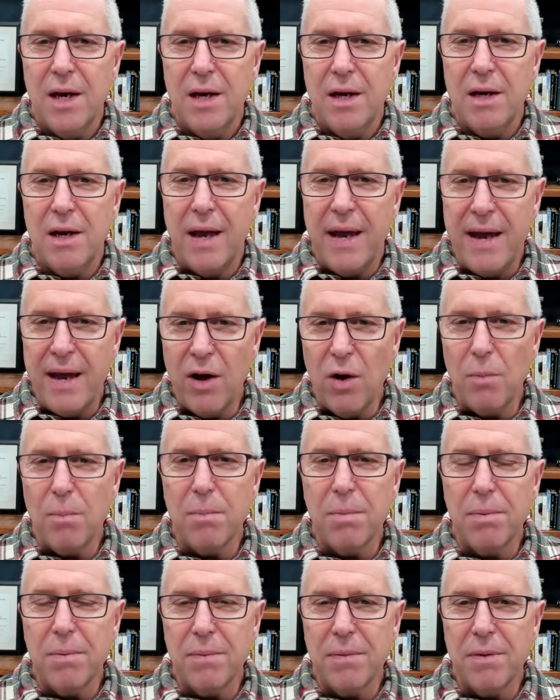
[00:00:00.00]
to help
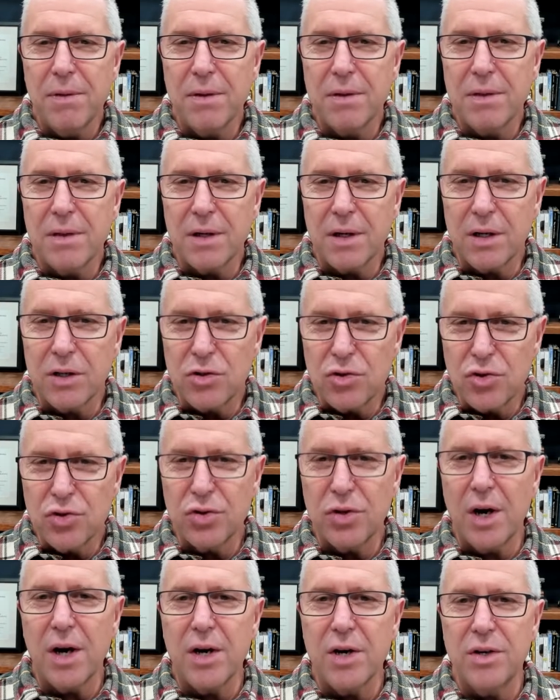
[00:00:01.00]
the
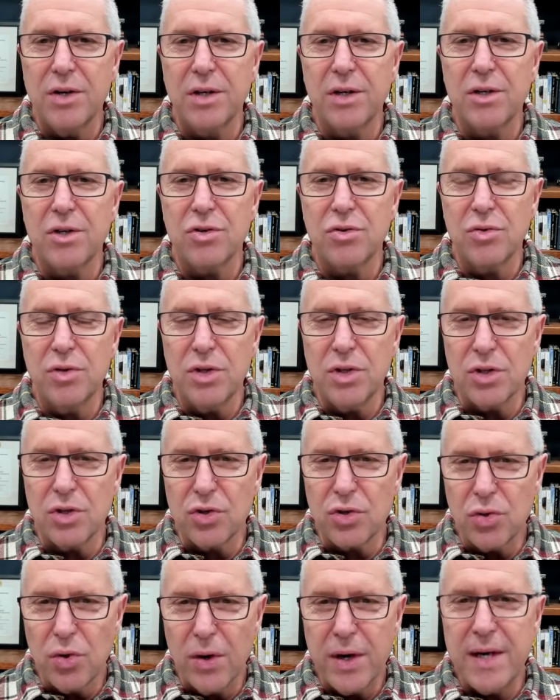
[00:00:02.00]
construction industry, the
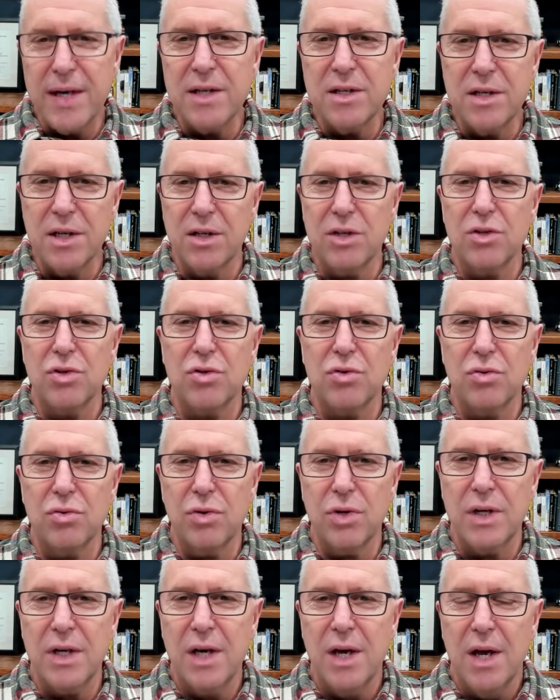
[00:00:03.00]
trades
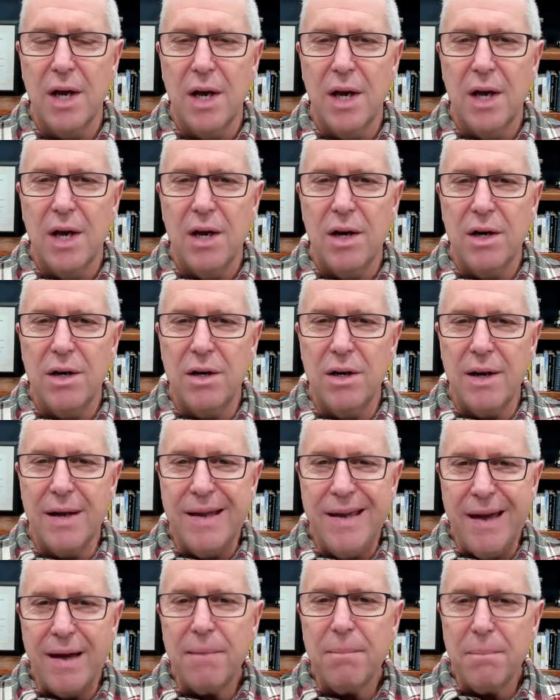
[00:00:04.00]
industry, to
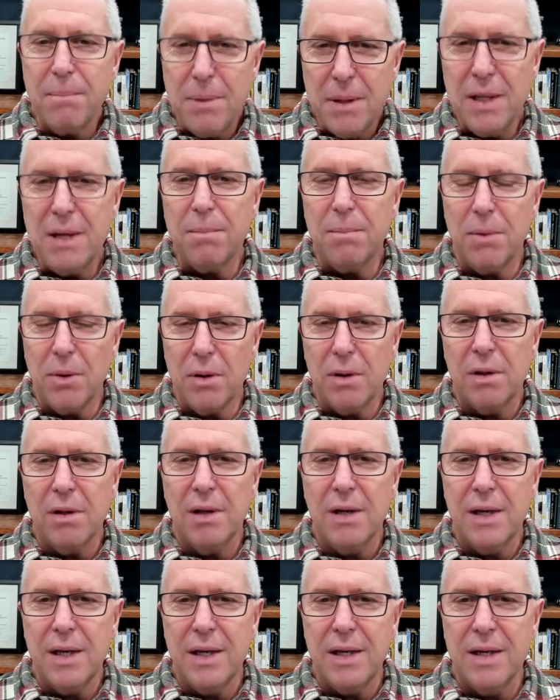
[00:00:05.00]
get people.
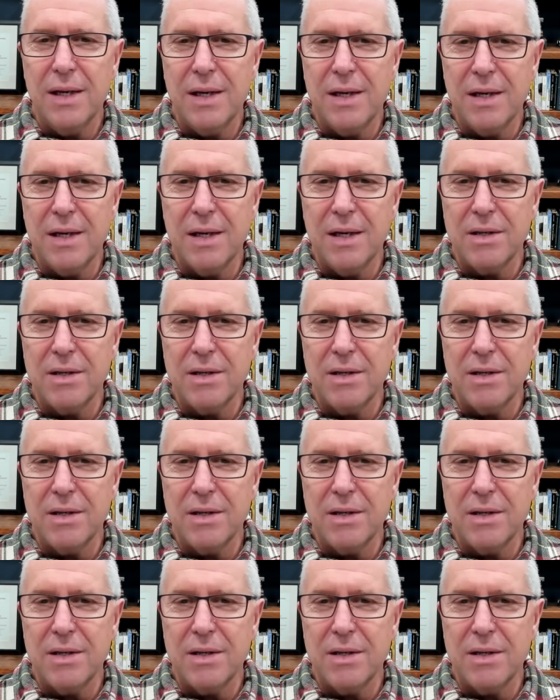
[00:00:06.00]
It's